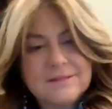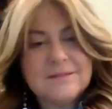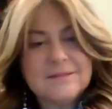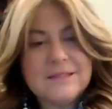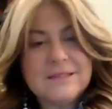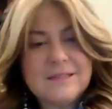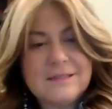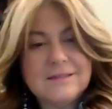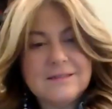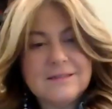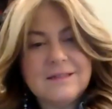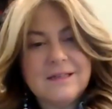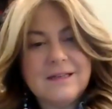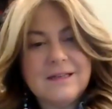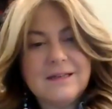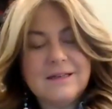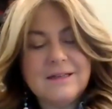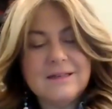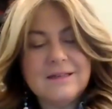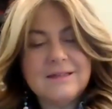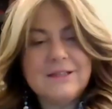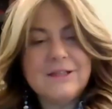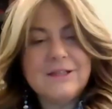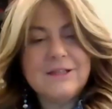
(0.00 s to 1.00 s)

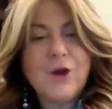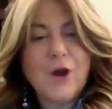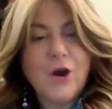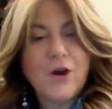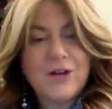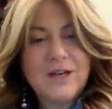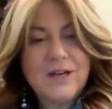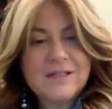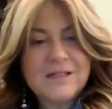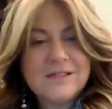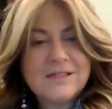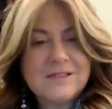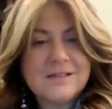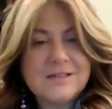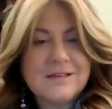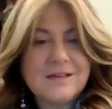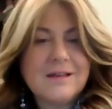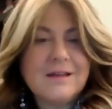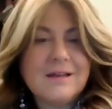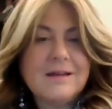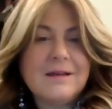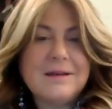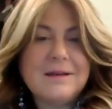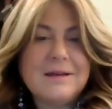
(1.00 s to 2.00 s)
The honest
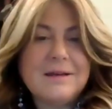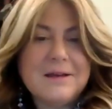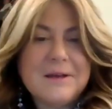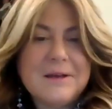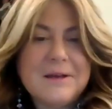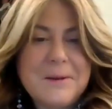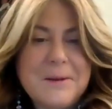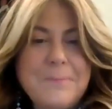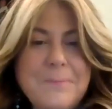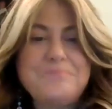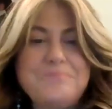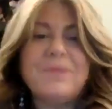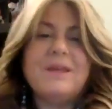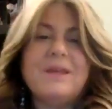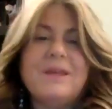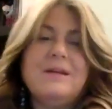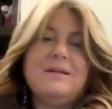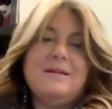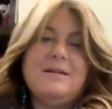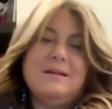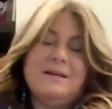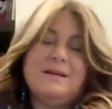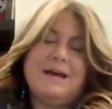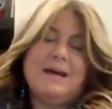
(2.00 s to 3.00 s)

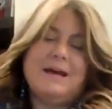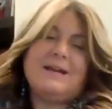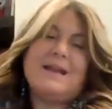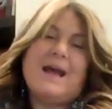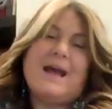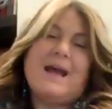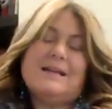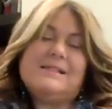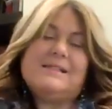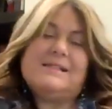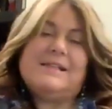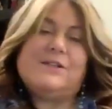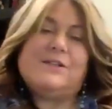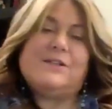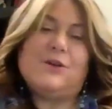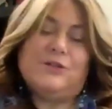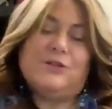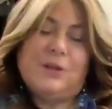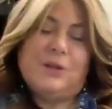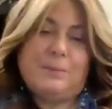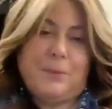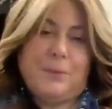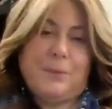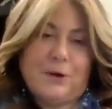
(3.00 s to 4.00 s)
analysis
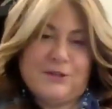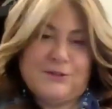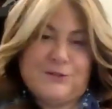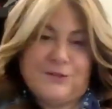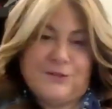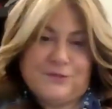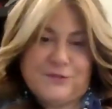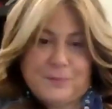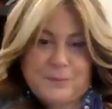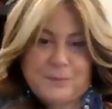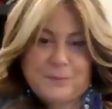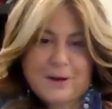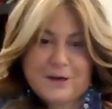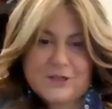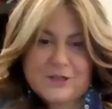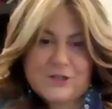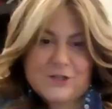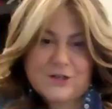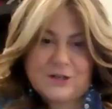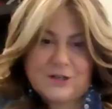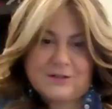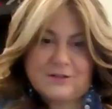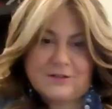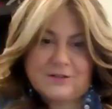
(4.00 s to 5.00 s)
on the point of
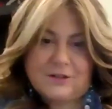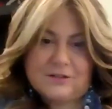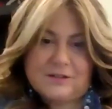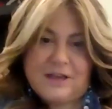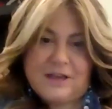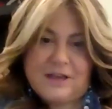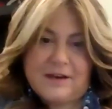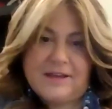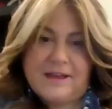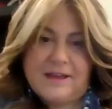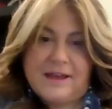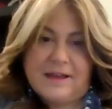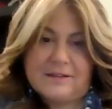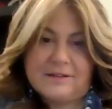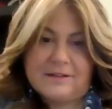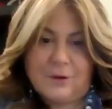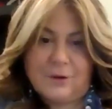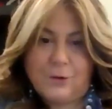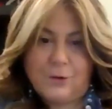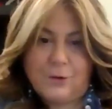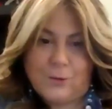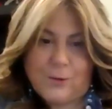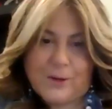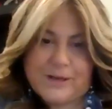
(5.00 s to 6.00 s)
departure not there yet
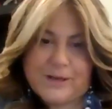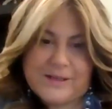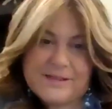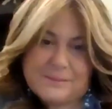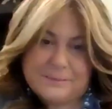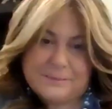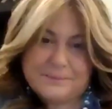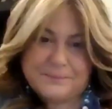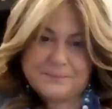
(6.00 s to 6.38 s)
always.